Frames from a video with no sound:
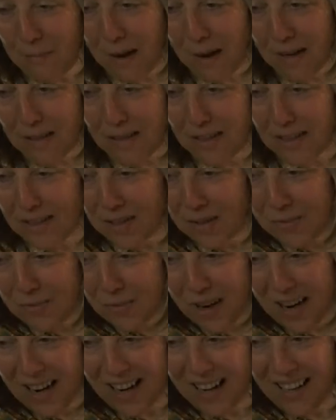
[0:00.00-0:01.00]
Pudge as
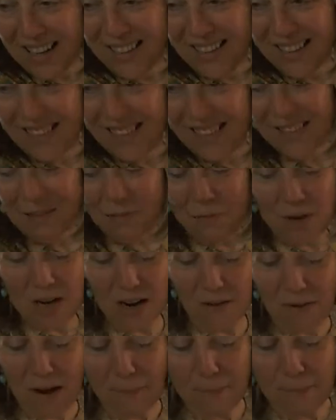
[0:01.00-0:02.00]
well. We
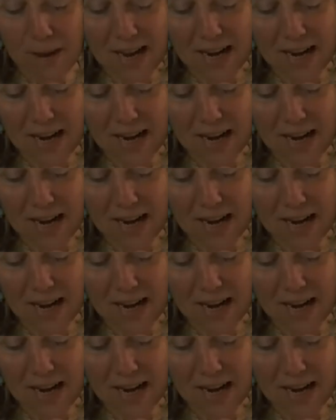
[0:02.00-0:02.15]
love our